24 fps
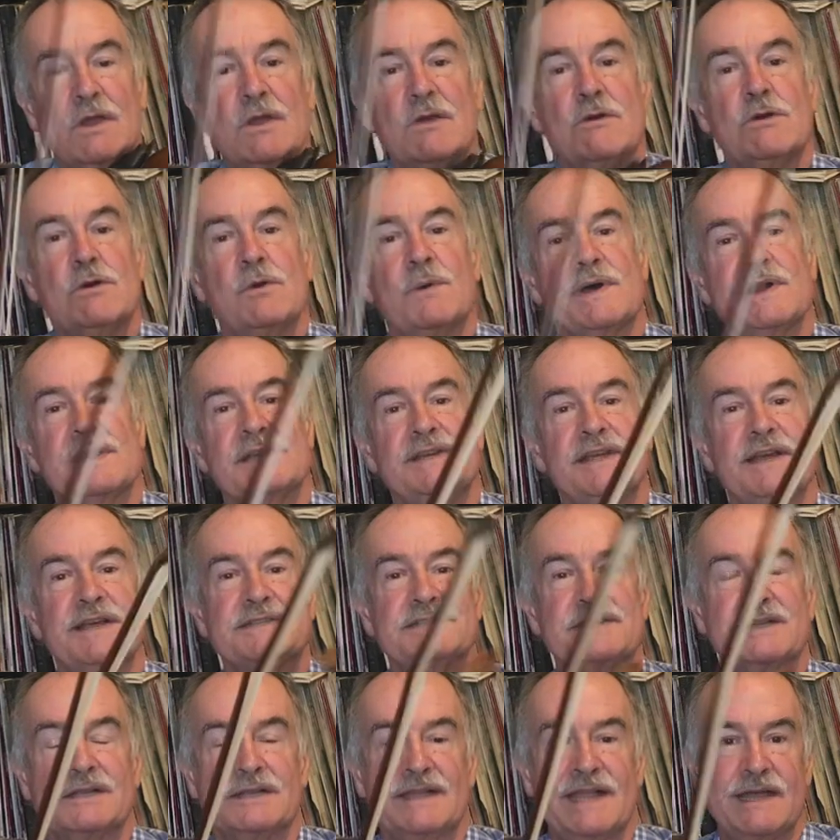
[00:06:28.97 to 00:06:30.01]
what it does,
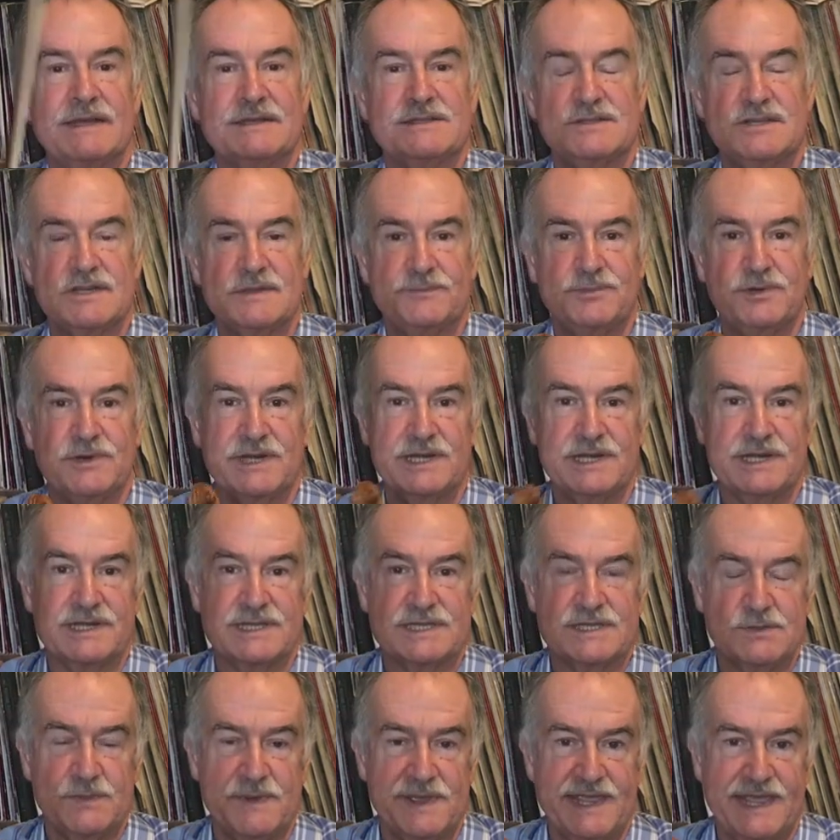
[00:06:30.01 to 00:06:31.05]
it allows you to put in a
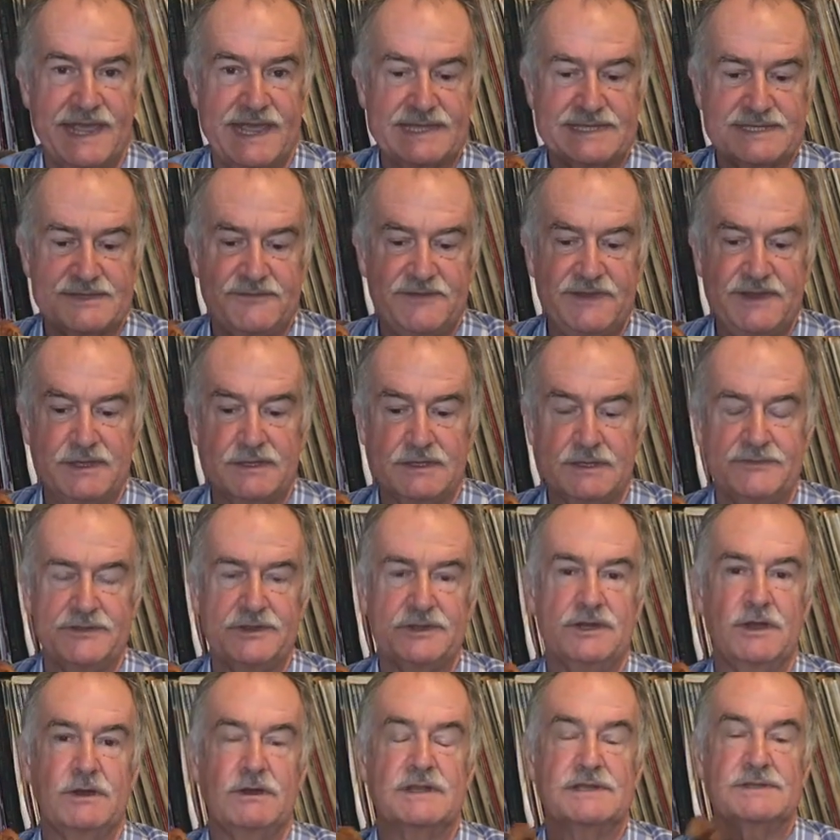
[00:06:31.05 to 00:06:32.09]
swing eighths feel. If you
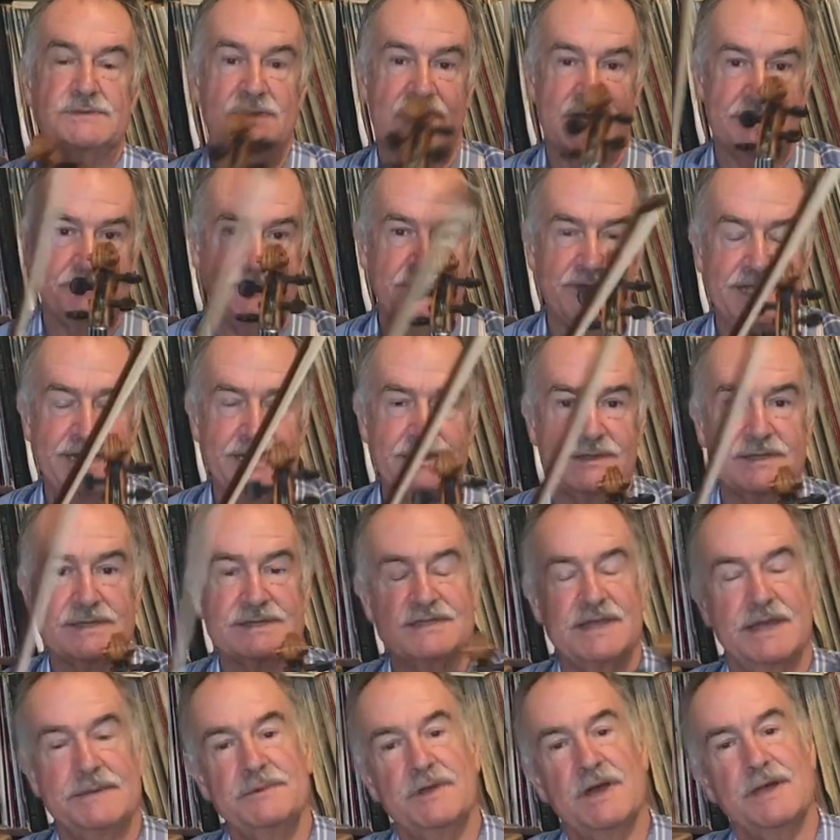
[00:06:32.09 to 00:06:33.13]
notice when I'm playing this,
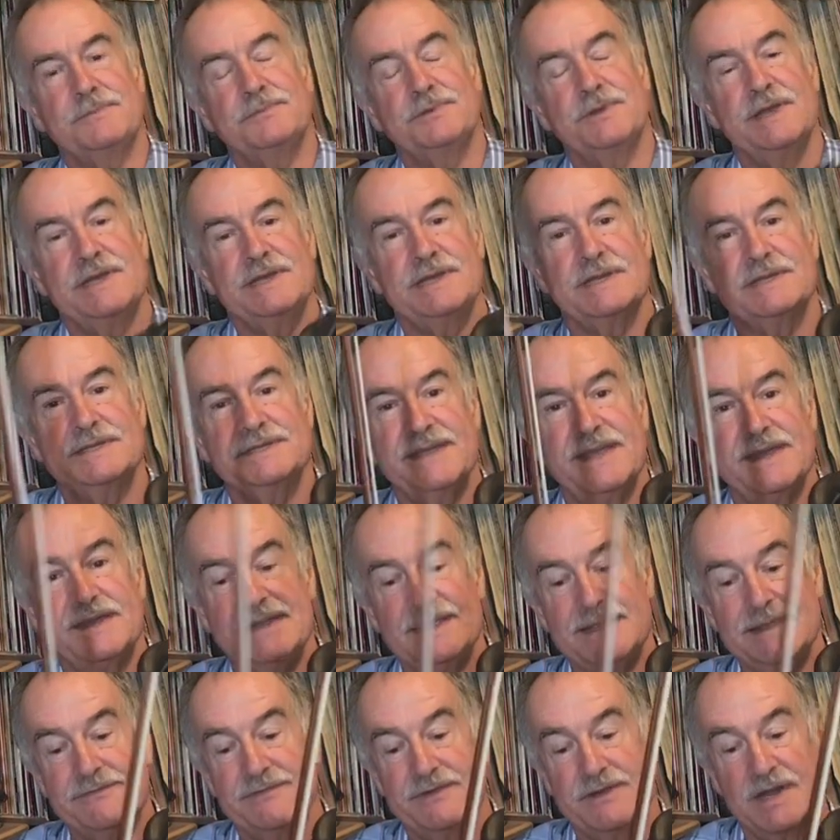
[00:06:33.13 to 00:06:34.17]
I'm not playing it dead
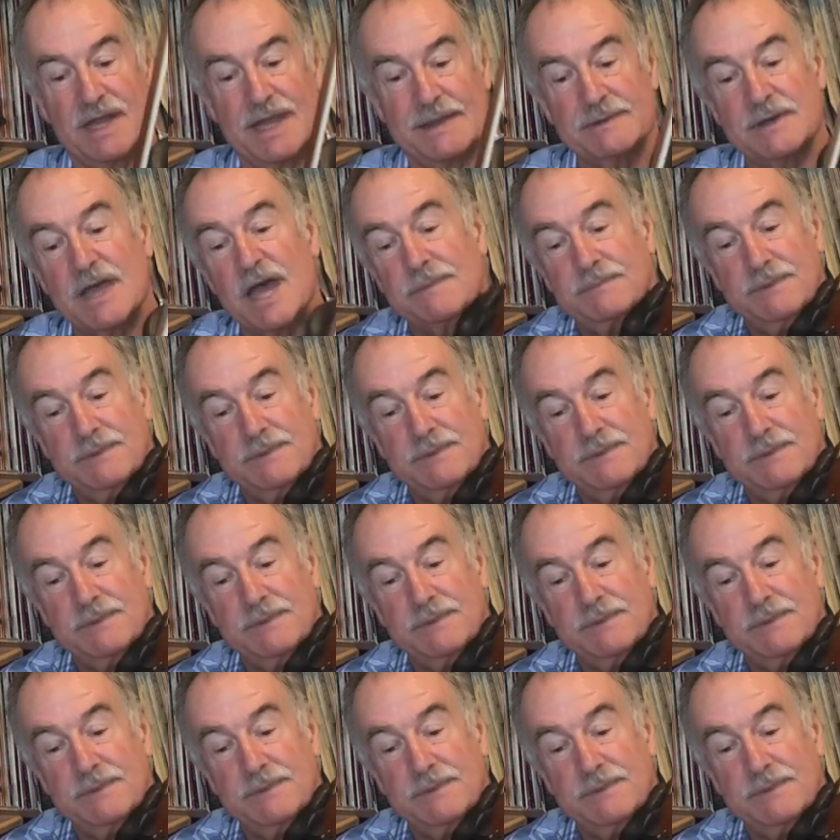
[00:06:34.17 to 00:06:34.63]
even. I'm not